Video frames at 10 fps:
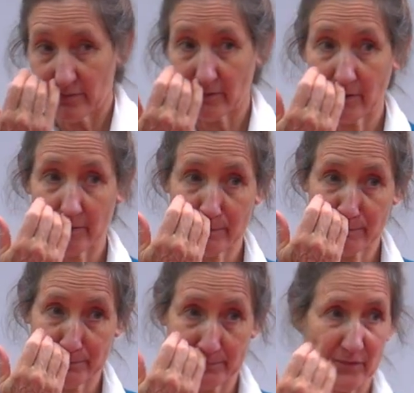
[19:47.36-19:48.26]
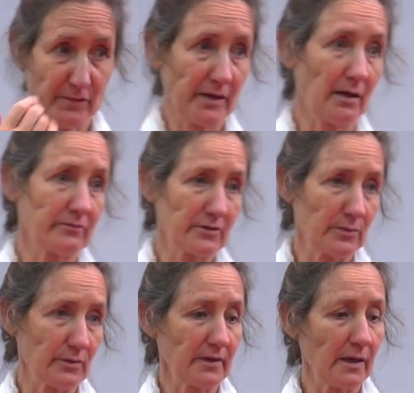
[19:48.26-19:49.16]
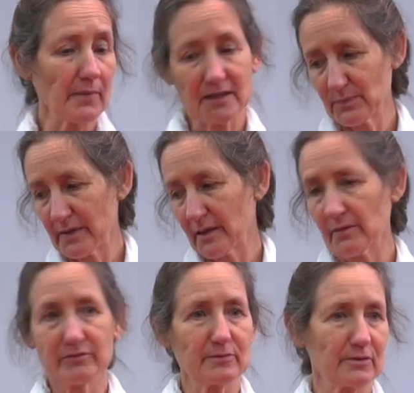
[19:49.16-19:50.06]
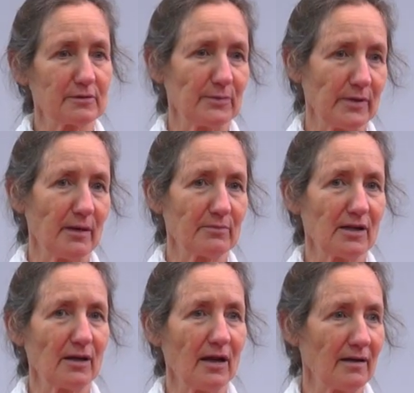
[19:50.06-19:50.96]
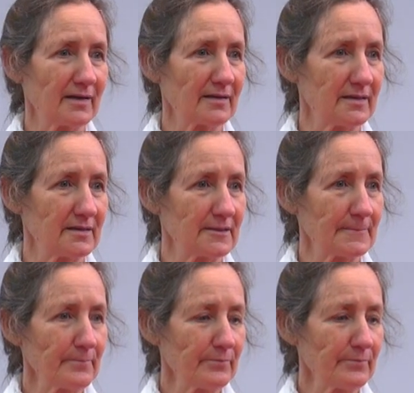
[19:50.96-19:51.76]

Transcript: very, very comfortable. They must be comfortable to be able to lie like this.